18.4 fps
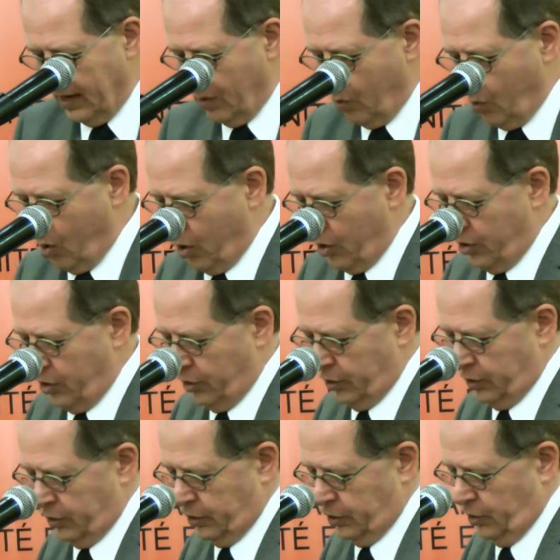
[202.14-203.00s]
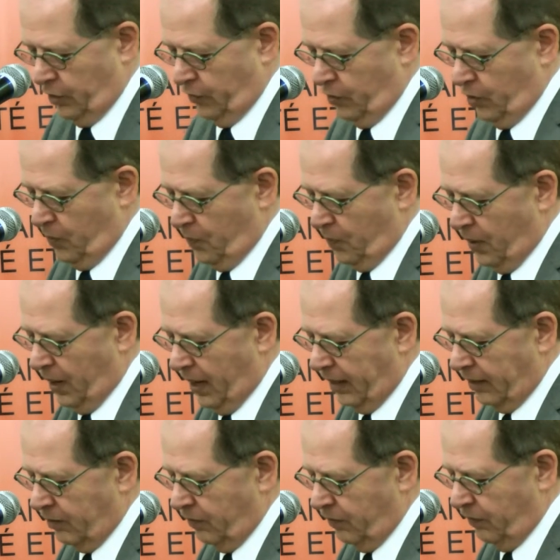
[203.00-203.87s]
awareness of the
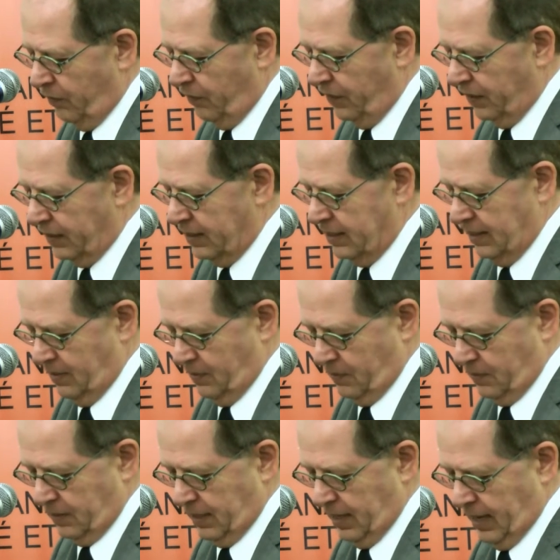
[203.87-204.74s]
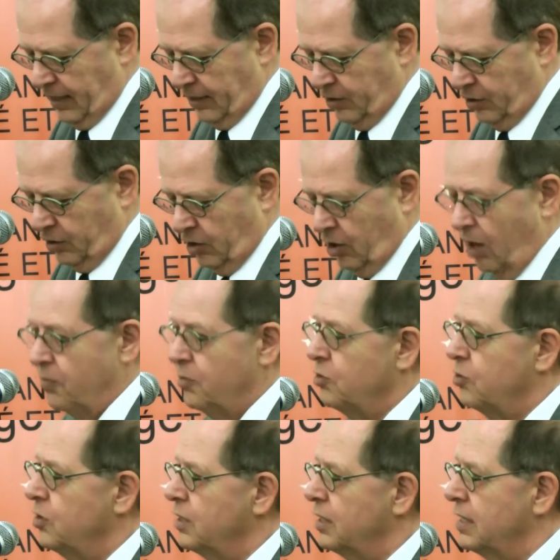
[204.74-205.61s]
plight of victims at the
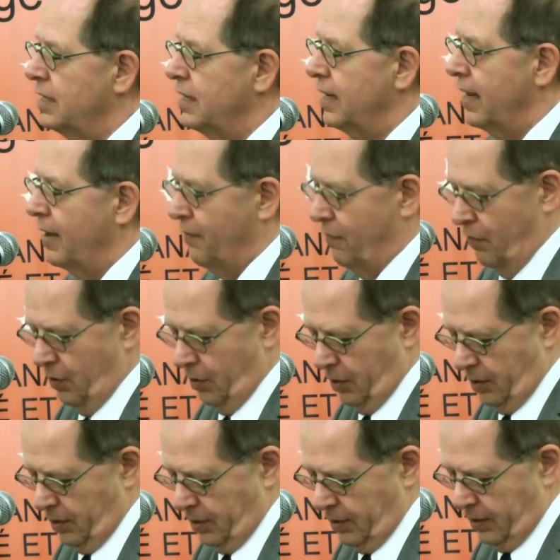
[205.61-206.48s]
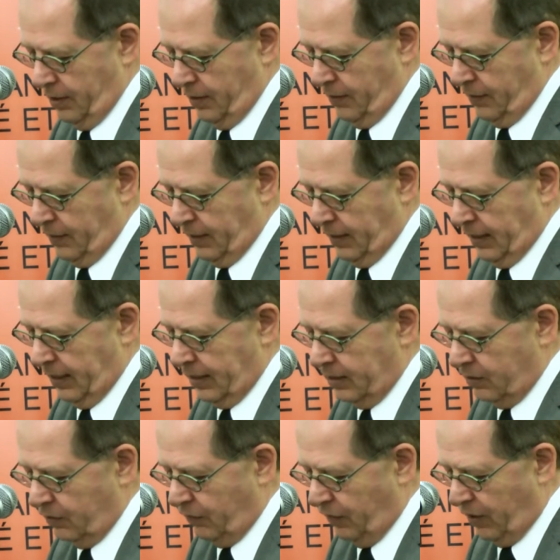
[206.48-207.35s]
community level
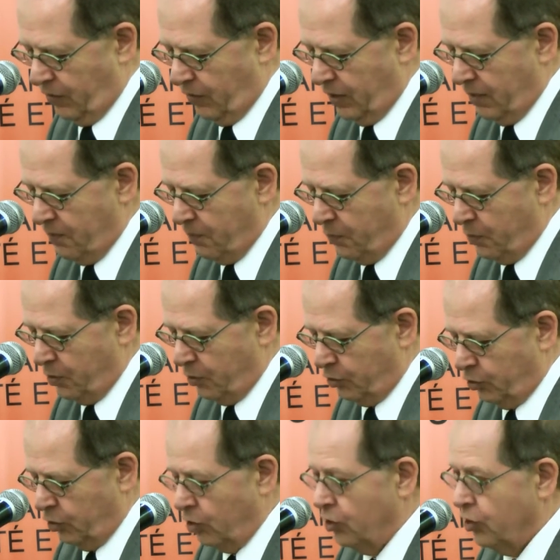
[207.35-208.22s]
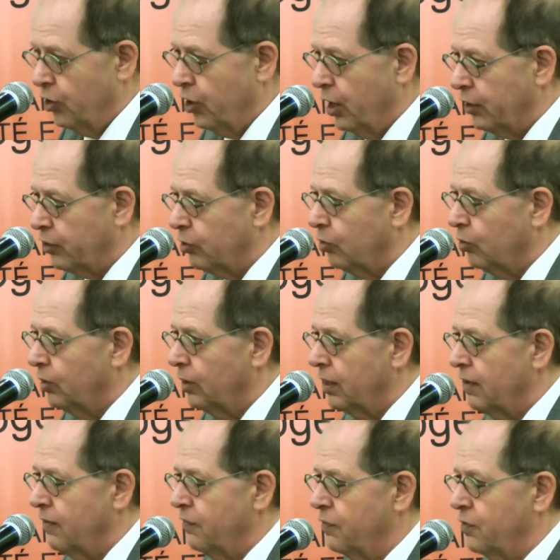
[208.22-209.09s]
is very important, not
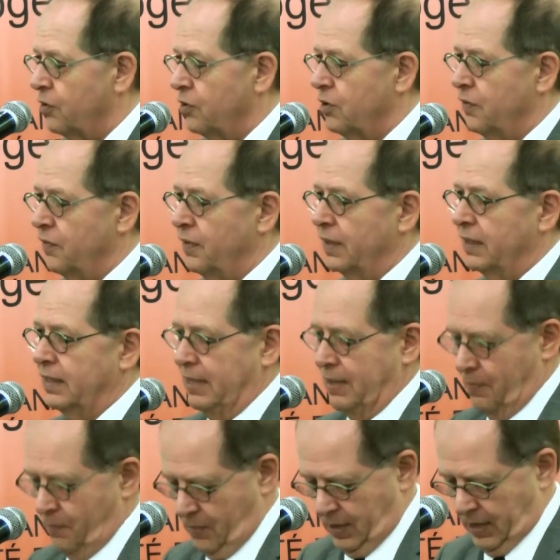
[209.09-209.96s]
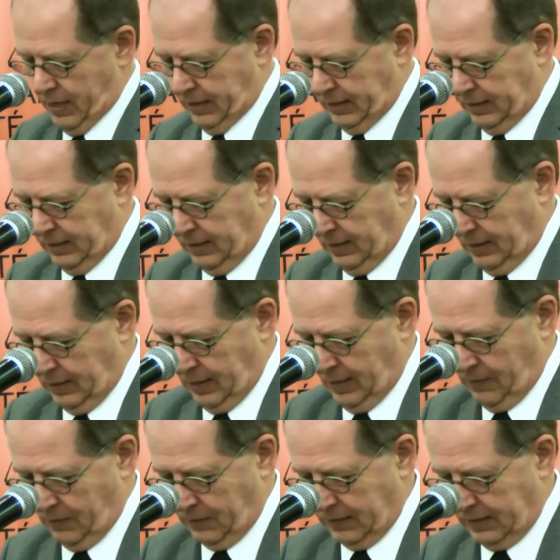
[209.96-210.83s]
only for the victim
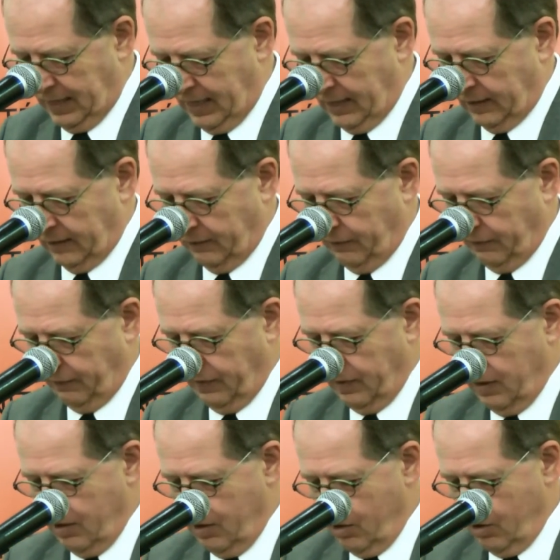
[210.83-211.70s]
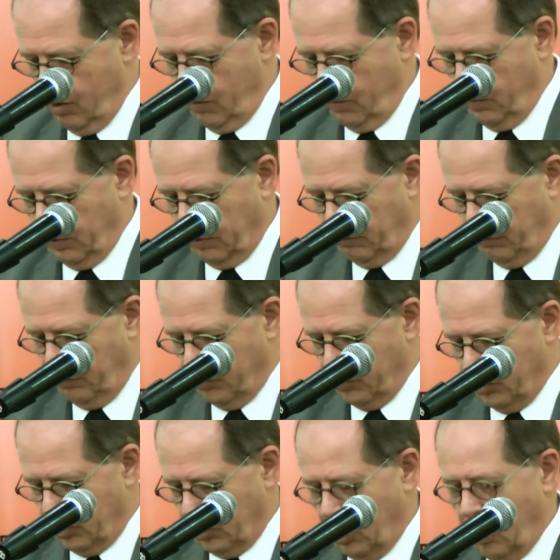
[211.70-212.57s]
themselves, but for
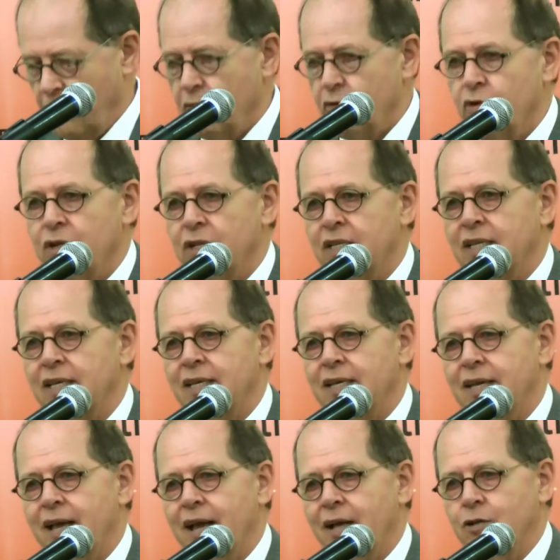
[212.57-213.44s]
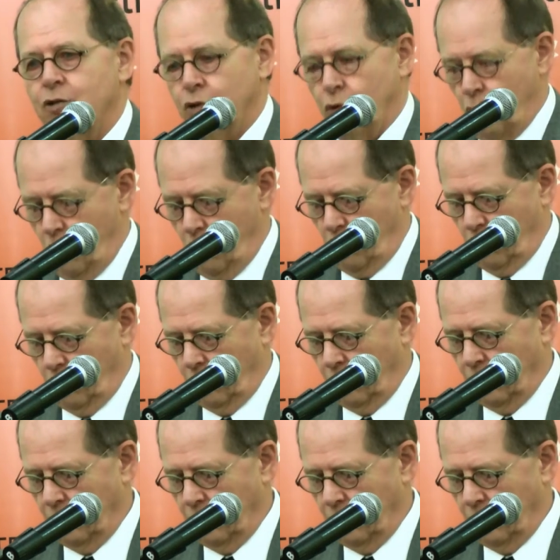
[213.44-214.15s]
the community as a whole.